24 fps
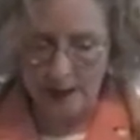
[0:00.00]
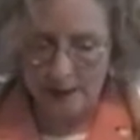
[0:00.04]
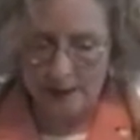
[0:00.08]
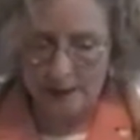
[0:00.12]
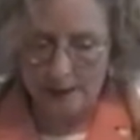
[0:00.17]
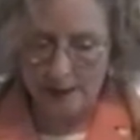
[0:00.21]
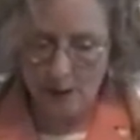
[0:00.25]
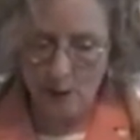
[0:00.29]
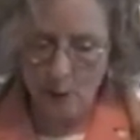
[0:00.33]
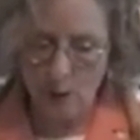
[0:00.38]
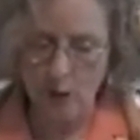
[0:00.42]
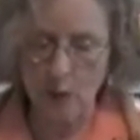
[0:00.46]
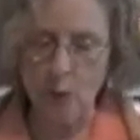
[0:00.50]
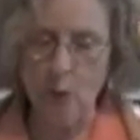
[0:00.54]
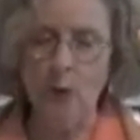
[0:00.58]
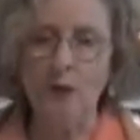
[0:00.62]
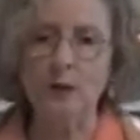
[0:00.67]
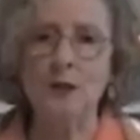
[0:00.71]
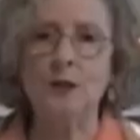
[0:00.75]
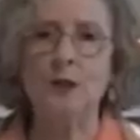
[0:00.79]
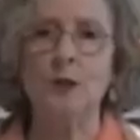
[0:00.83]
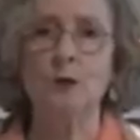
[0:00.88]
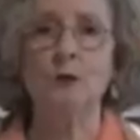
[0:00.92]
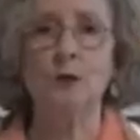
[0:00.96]
Someone
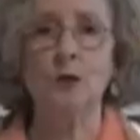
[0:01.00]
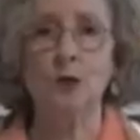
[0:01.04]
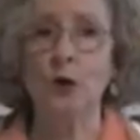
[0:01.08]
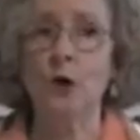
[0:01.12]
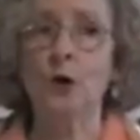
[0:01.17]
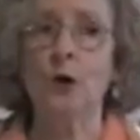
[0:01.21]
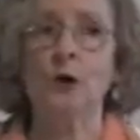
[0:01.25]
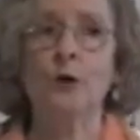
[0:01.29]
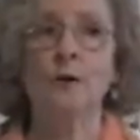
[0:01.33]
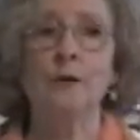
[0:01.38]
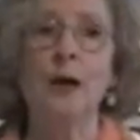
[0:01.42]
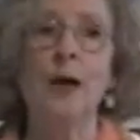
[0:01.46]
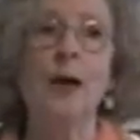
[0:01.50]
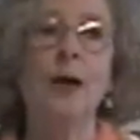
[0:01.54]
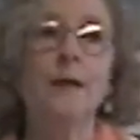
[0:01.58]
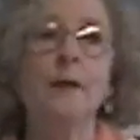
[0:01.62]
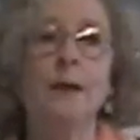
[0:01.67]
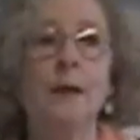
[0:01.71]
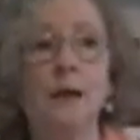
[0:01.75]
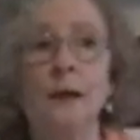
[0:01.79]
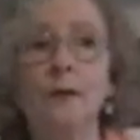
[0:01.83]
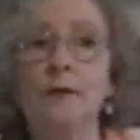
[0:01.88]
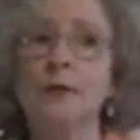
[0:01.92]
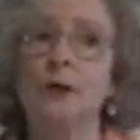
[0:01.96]
once observed
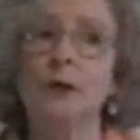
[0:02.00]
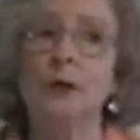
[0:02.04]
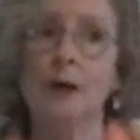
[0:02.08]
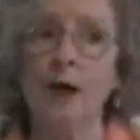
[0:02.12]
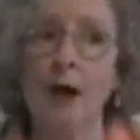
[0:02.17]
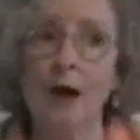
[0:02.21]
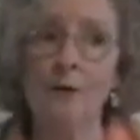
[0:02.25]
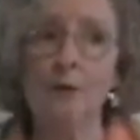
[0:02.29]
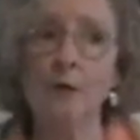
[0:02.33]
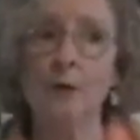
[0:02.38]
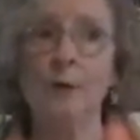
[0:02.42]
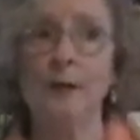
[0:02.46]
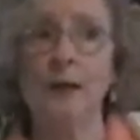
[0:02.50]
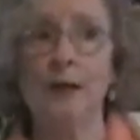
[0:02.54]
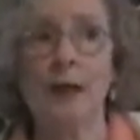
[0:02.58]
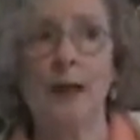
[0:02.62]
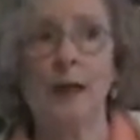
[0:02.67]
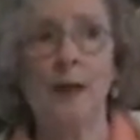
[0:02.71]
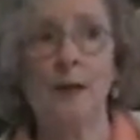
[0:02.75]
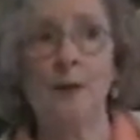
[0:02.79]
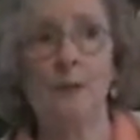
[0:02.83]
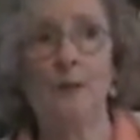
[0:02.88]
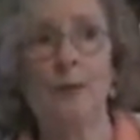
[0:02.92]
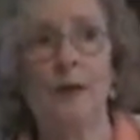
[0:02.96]
that if the government
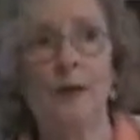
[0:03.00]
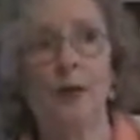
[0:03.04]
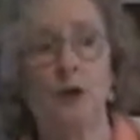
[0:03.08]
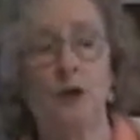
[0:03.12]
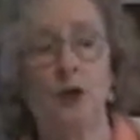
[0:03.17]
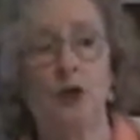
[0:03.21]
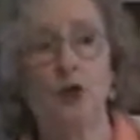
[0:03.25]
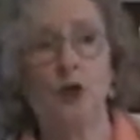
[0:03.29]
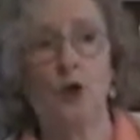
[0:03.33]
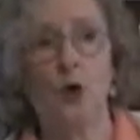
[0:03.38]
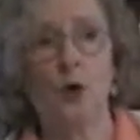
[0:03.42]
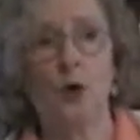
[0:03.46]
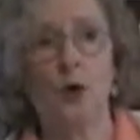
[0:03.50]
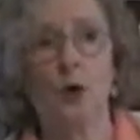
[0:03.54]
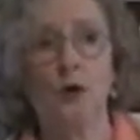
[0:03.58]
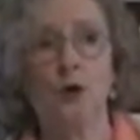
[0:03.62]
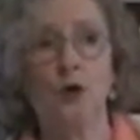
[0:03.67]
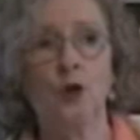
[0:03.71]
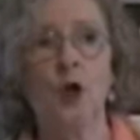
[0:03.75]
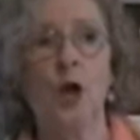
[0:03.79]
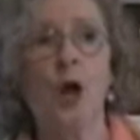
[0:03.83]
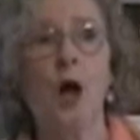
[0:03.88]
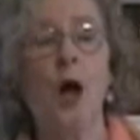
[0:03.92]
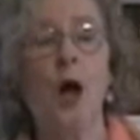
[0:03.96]
had been in
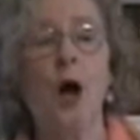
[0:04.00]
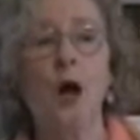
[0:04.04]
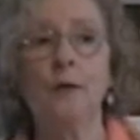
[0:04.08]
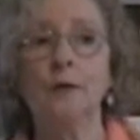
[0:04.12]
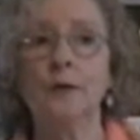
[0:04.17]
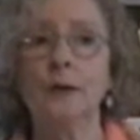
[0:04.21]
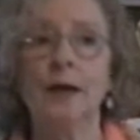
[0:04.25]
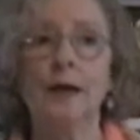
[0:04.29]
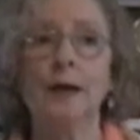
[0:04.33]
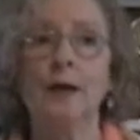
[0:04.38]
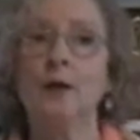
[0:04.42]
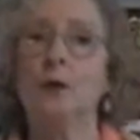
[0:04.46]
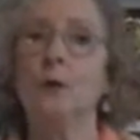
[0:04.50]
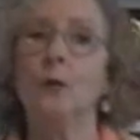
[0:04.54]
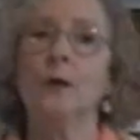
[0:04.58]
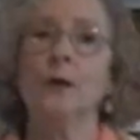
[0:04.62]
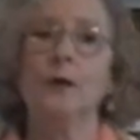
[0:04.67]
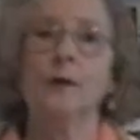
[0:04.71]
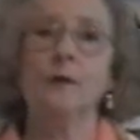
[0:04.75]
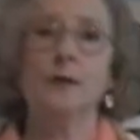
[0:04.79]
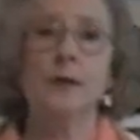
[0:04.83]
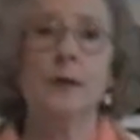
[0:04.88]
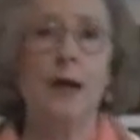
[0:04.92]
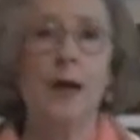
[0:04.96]
charge of getting
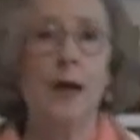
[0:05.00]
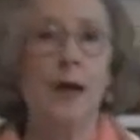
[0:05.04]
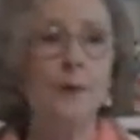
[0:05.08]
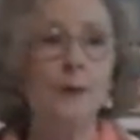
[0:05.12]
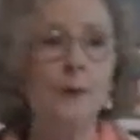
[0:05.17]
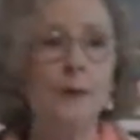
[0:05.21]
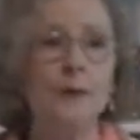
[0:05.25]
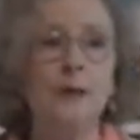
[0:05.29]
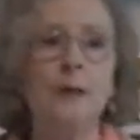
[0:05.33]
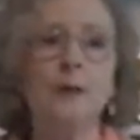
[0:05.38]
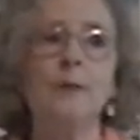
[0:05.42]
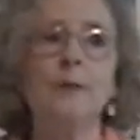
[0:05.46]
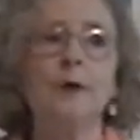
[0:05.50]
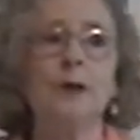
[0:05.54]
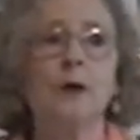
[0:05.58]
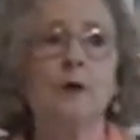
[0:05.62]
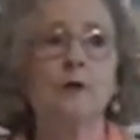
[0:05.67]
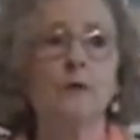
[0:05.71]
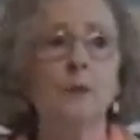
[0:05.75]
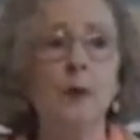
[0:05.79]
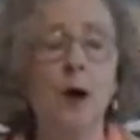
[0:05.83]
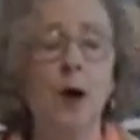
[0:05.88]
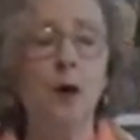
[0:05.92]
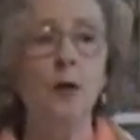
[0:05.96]
rid of the epidemic
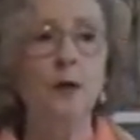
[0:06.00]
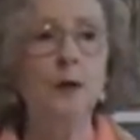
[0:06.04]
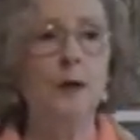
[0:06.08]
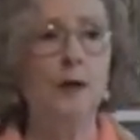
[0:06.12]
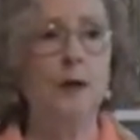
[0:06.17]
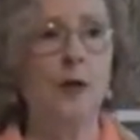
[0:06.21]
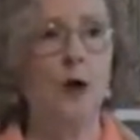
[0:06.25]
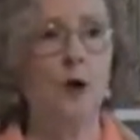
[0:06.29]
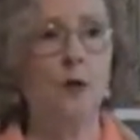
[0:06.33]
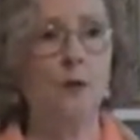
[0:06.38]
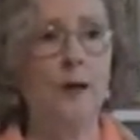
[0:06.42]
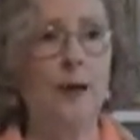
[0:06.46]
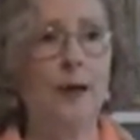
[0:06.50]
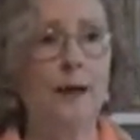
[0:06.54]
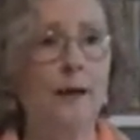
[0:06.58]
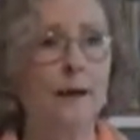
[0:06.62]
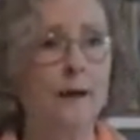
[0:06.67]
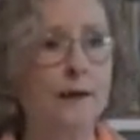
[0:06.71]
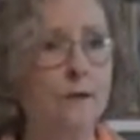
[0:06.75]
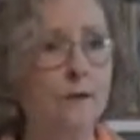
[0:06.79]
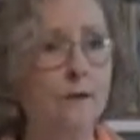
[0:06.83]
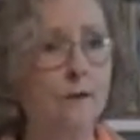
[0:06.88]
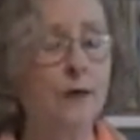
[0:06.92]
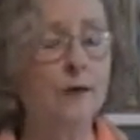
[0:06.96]
of polio back
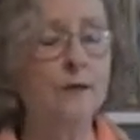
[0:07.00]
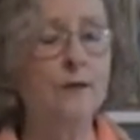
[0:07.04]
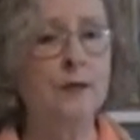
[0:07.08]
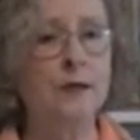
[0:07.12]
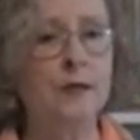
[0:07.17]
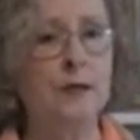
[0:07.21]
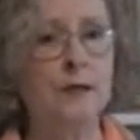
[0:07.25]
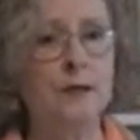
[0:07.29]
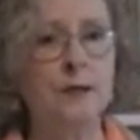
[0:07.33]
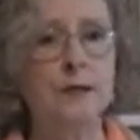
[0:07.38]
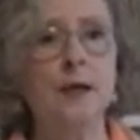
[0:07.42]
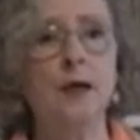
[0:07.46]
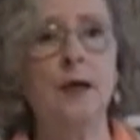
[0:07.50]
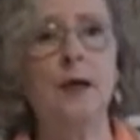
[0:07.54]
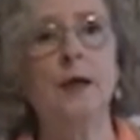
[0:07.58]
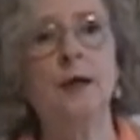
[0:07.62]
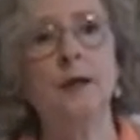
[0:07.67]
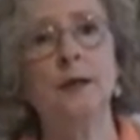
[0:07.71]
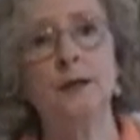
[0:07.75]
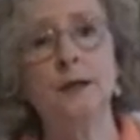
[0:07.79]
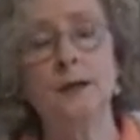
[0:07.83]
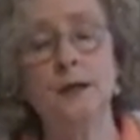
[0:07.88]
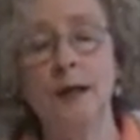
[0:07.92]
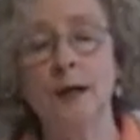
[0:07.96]
in the 50s
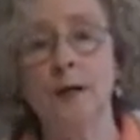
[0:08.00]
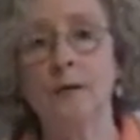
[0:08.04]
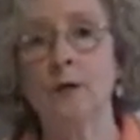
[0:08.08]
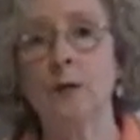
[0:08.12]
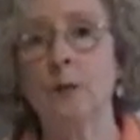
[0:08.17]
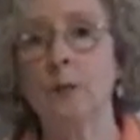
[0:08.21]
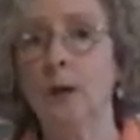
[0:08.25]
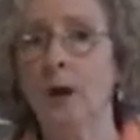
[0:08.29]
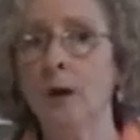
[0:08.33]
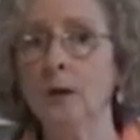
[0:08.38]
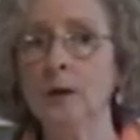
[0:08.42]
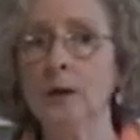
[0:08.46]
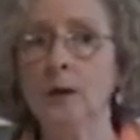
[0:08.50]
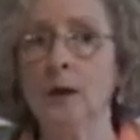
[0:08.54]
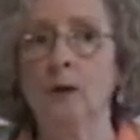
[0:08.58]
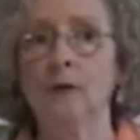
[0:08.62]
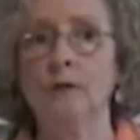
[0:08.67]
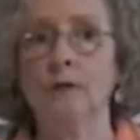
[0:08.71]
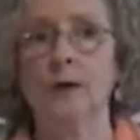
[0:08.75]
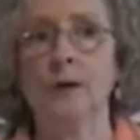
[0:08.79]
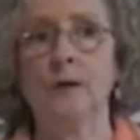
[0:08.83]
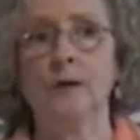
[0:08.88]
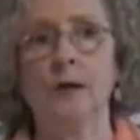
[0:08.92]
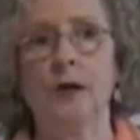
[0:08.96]
instead of the Polio
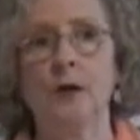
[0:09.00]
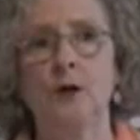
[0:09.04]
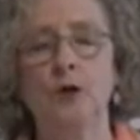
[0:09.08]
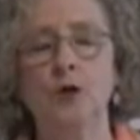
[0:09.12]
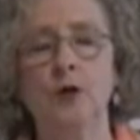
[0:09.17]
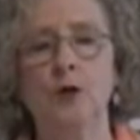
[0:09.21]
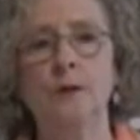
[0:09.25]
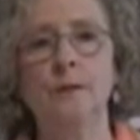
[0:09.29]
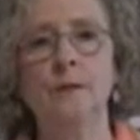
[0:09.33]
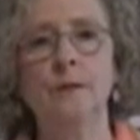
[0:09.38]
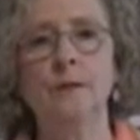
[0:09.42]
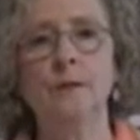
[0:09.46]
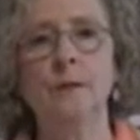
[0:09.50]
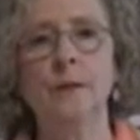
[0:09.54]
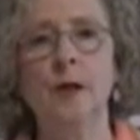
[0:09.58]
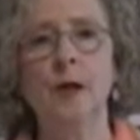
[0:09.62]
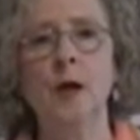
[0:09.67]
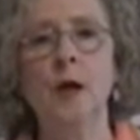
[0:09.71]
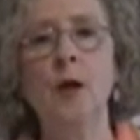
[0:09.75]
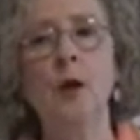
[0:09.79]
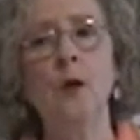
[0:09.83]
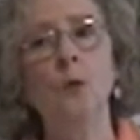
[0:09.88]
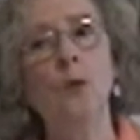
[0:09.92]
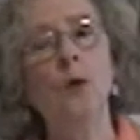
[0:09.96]
Foundation,
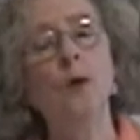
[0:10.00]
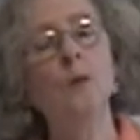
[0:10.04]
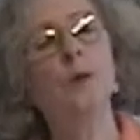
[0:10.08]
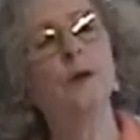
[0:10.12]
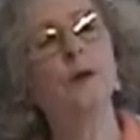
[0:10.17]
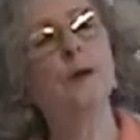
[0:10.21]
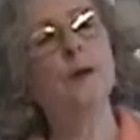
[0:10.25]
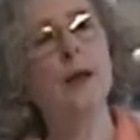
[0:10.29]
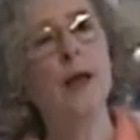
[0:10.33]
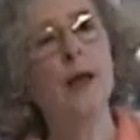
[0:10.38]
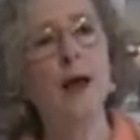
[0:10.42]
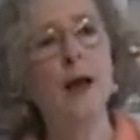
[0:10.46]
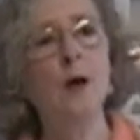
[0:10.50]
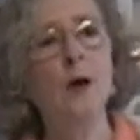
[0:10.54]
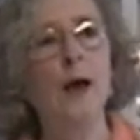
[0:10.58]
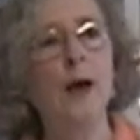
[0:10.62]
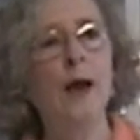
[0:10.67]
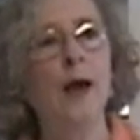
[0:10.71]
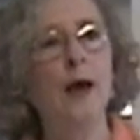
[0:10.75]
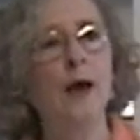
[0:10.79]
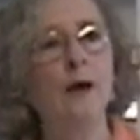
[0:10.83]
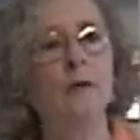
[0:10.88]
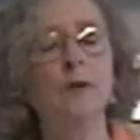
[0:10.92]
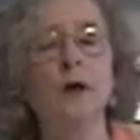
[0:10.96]
we would now
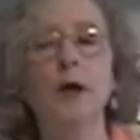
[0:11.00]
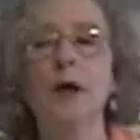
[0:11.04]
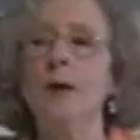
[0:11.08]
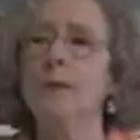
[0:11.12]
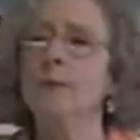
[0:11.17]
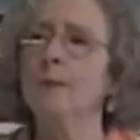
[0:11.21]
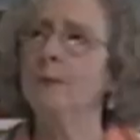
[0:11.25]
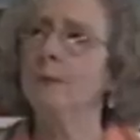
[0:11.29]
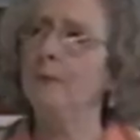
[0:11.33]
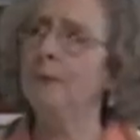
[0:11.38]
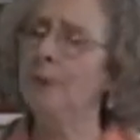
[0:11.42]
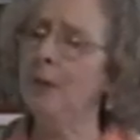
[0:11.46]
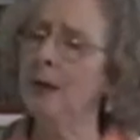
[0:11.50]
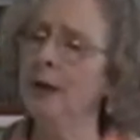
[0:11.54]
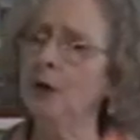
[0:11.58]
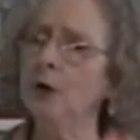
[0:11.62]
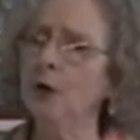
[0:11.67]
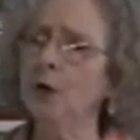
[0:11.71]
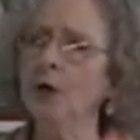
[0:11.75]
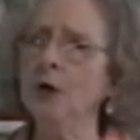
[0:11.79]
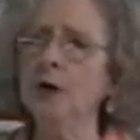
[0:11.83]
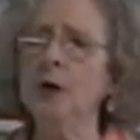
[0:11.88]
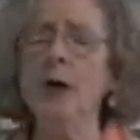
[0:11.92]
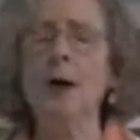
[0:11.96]
have
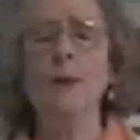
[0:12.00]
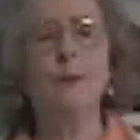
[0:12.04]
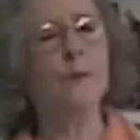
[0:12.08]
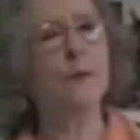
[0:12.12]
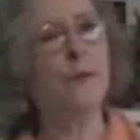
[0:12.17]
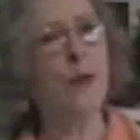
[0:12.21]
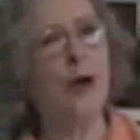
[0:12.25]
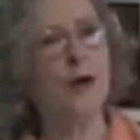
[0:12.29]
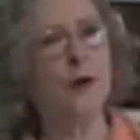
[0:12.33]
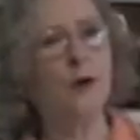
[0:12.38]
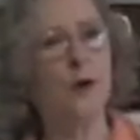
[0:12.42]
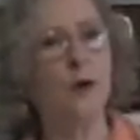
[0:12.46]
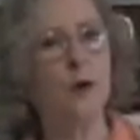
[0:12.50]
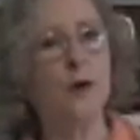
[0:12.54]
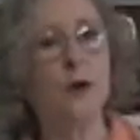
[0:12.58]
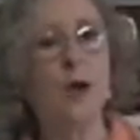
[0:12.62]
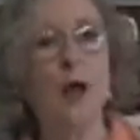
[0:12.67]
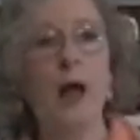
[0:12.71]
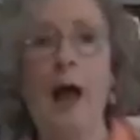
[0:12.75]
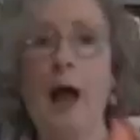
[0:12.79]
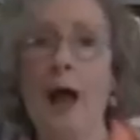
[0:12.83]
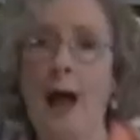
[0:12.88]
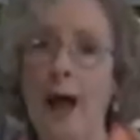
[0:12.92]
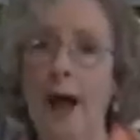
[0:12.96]
bigger, better
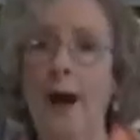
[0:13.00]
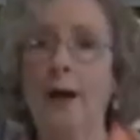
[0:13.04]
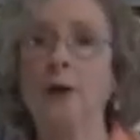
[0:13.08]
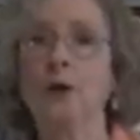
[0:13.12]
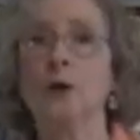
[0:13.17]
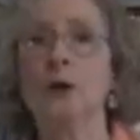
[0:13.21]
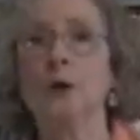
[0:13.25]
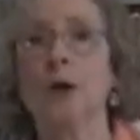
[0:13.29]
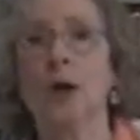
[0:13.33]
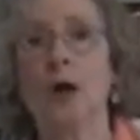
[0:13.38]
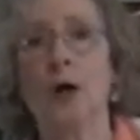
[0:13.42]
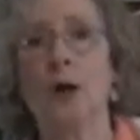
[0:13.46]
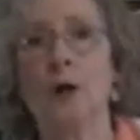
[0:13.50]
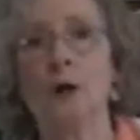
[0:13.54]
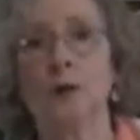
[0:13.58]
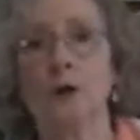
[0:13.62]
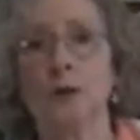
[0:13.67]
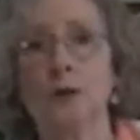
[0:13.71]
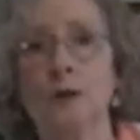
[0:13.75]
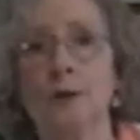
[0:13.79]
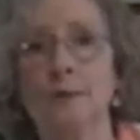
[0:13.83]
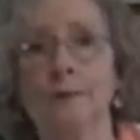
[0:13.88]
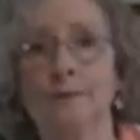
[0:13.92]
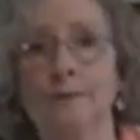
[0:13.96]
iron
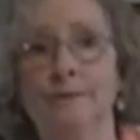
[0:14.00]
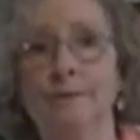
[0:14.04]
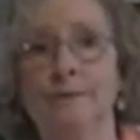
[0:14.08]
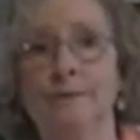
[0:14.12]
lungs.